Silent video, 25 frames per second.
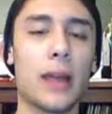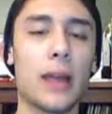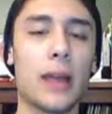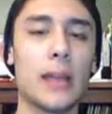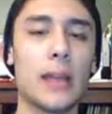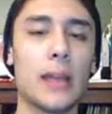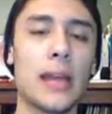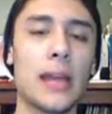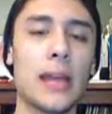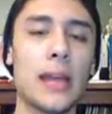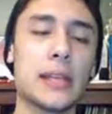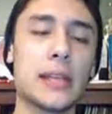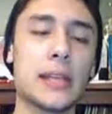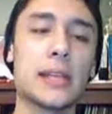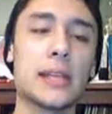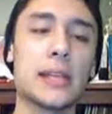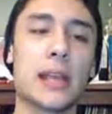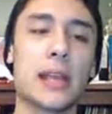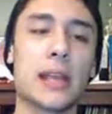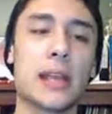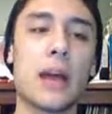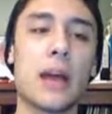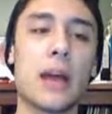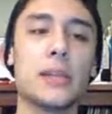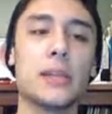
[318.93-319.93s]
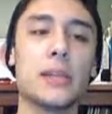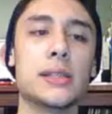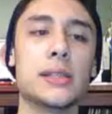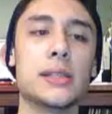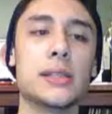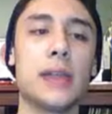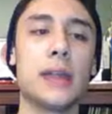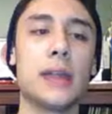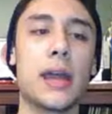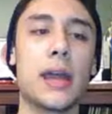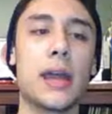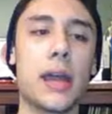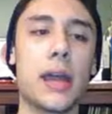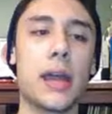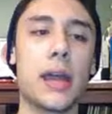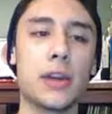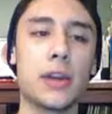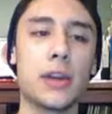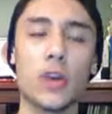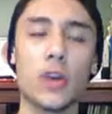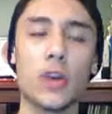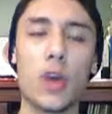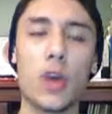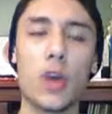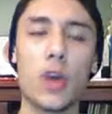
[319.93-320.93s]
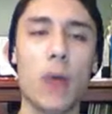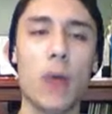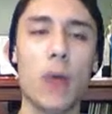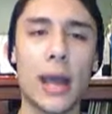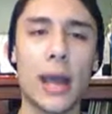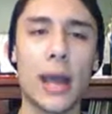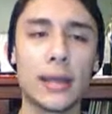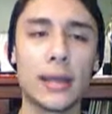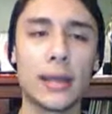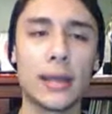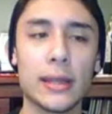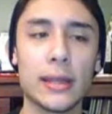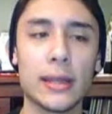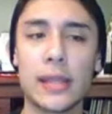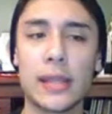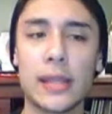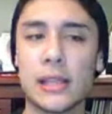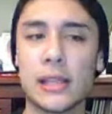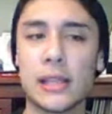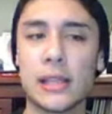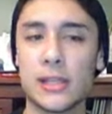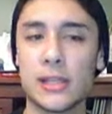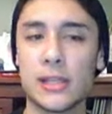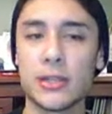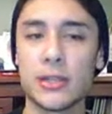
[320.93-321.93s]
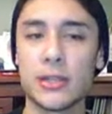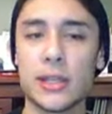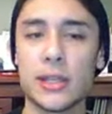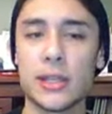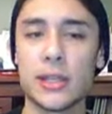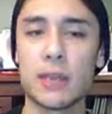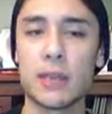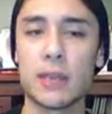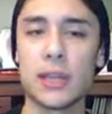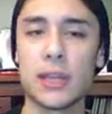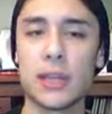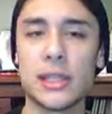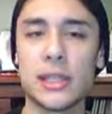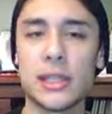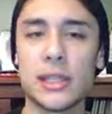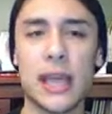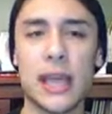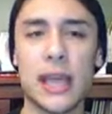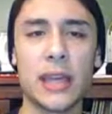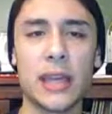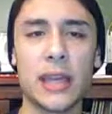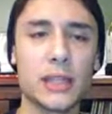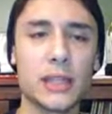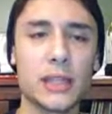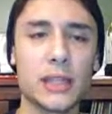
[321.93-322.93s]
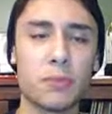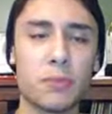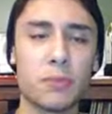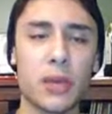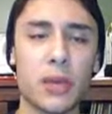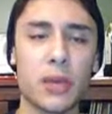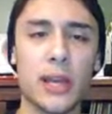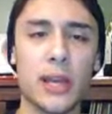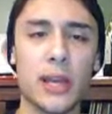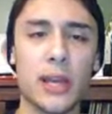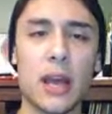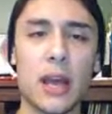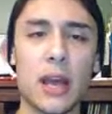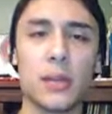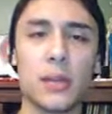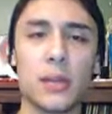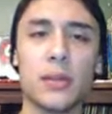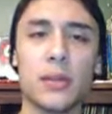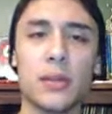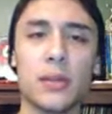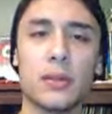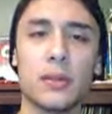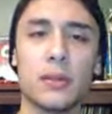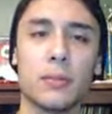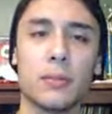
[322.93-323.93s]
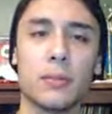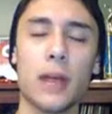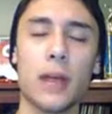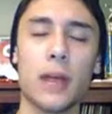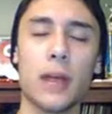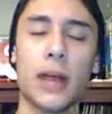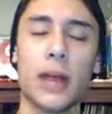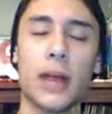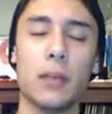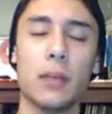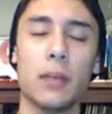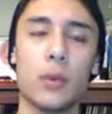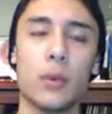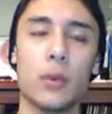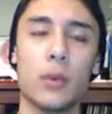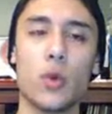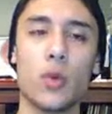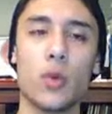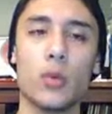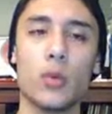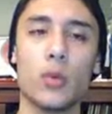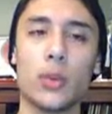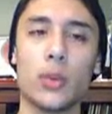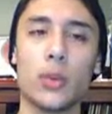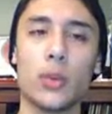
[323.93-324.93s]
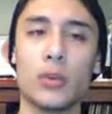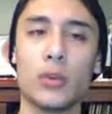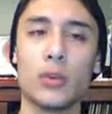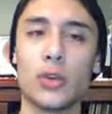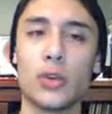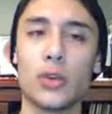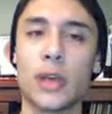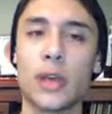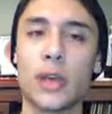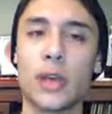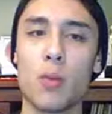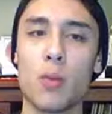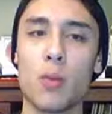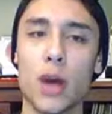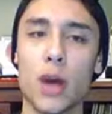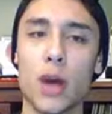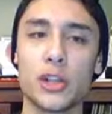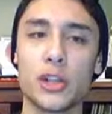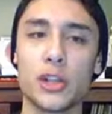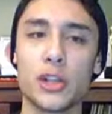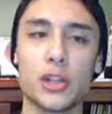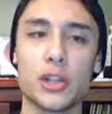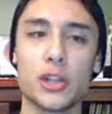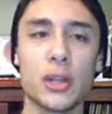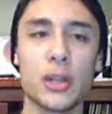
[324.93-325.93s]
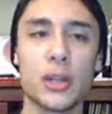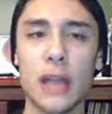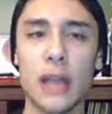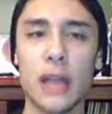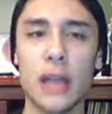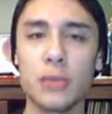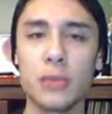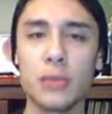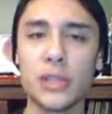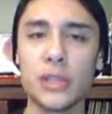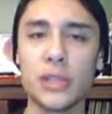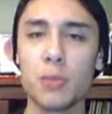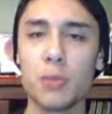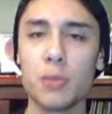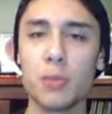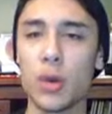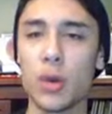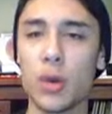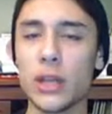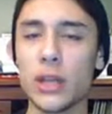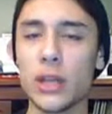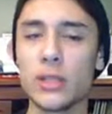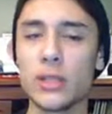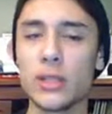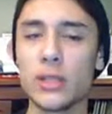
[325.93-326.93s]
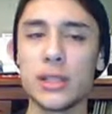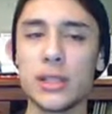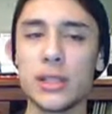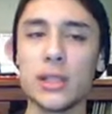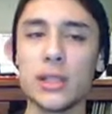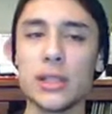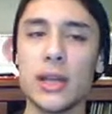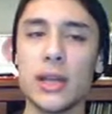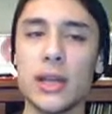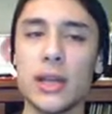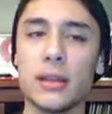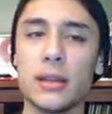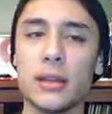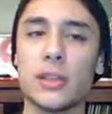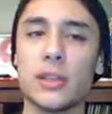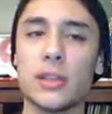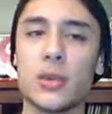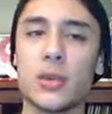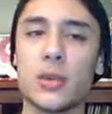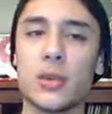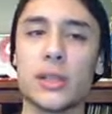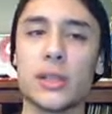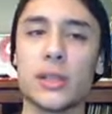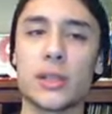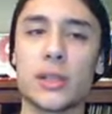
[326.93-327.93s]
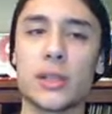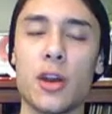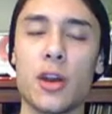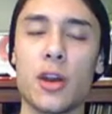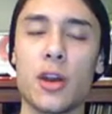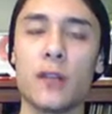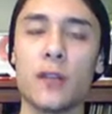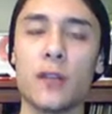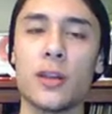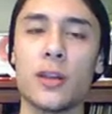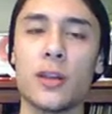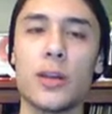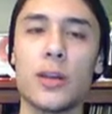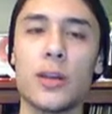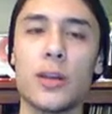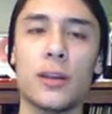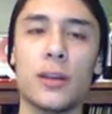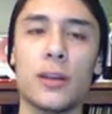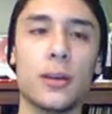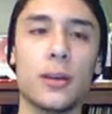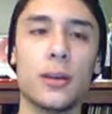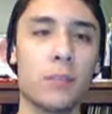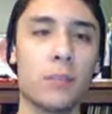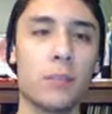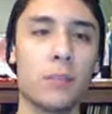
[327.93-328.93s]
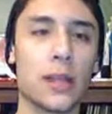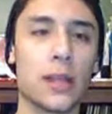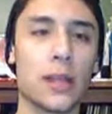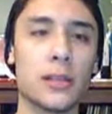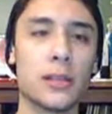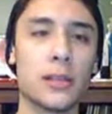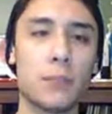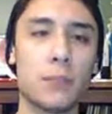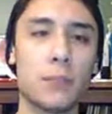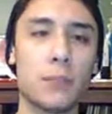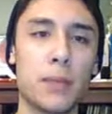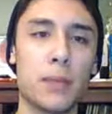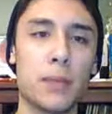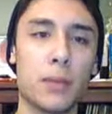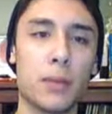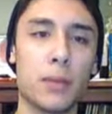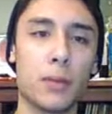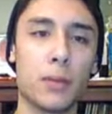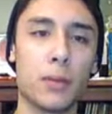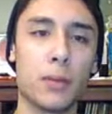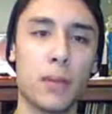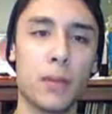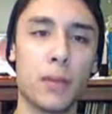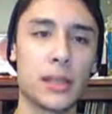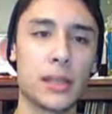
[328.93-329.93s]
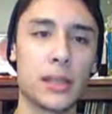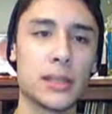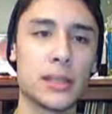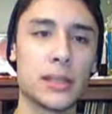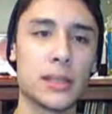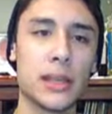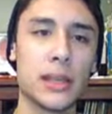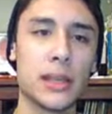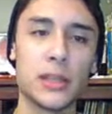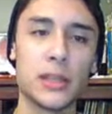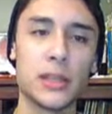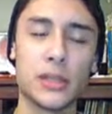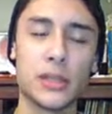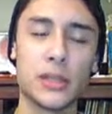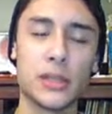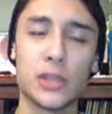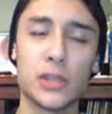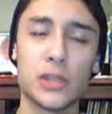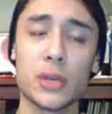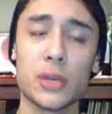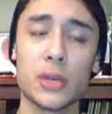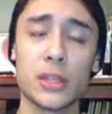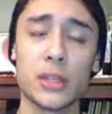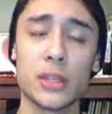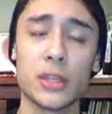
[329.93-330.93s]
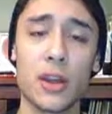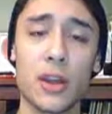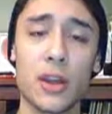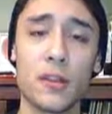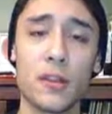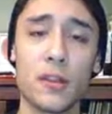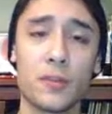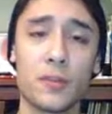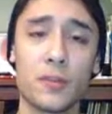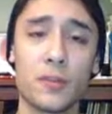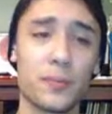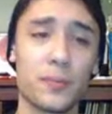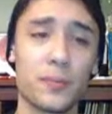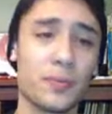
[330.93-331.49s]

That is a common set. I don't know why I think that's interesting, because that is a pretty common item to hold with Rotom Wash. I'm just more used to seeing the Choice Scarf, because people are butts and use the Choice Scarf.